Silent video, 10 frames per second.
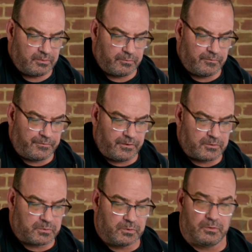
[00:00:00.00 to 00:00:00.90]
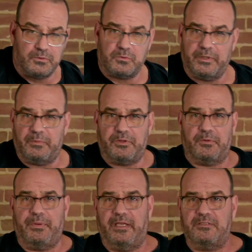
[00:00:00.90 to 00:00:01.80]
Phil's rules: read with
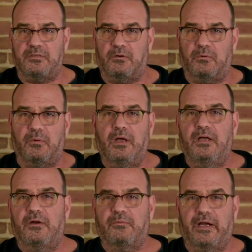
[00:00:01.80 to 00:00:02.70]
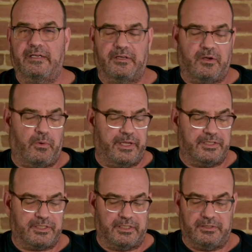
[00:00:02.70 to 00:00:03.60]
your pencil, write an
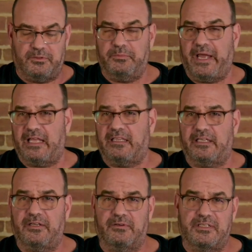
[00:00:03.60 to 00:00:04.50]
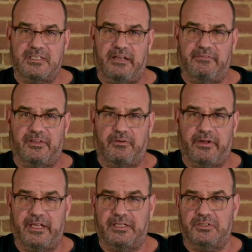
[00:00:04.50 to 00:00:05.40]
equation, do math like you're in 7th
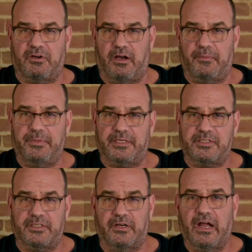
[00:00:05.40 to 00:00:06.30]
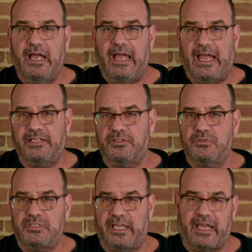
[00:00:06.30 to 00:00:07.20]
grade, draw a picture, and
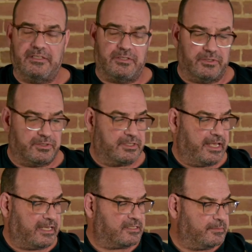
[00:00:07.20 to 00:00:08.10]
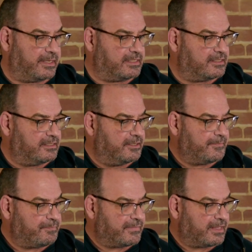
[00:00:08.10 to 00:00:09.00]
use the answers. Estimate,
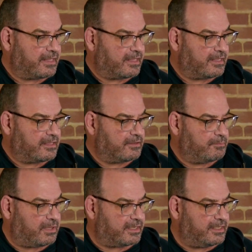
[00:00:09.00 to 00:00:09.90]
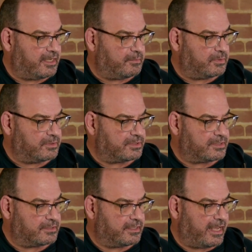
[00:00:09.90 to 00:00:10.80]
plug in
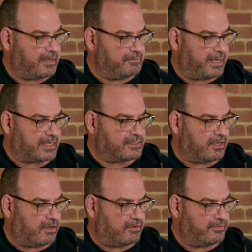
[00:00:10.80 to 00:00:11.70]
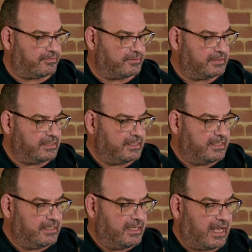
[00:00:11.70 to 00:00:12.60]
numbers, and back solve.
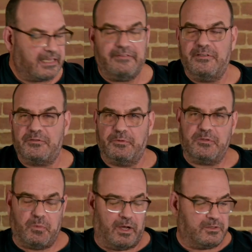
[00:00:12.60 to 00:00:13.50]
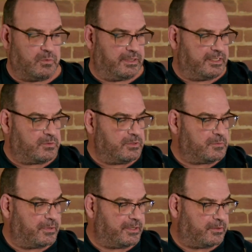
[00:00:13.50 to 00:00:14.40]
I love this wristwatch one. This one's
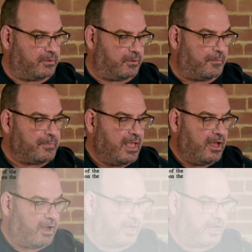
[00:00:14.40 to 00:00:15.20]
pretty cool. On